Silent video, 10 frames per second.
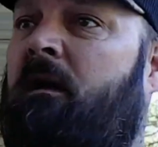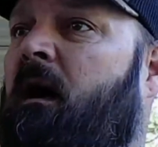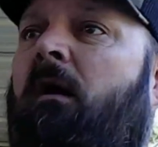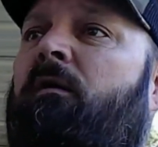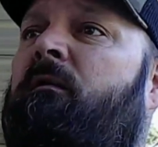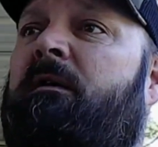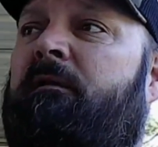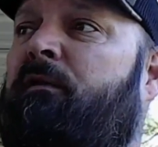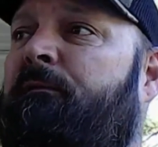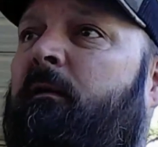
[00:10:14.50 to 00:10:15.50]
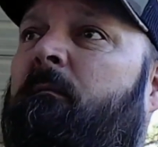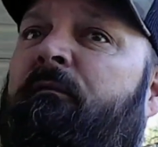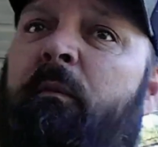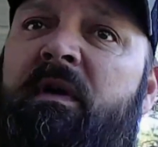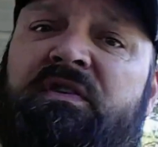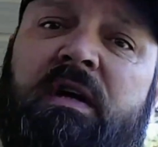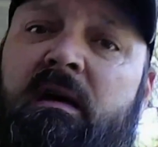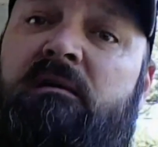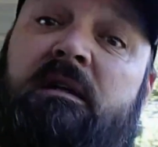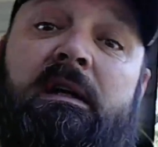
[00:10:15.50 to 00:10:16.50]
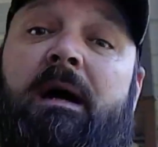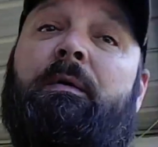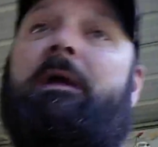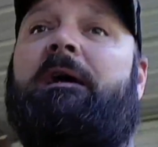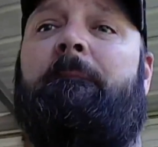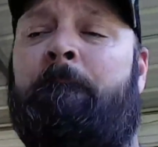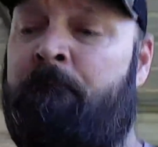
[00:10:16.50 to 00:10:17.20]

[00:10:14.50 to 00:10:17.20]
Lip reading: all the revenue from this channel is going to go to that.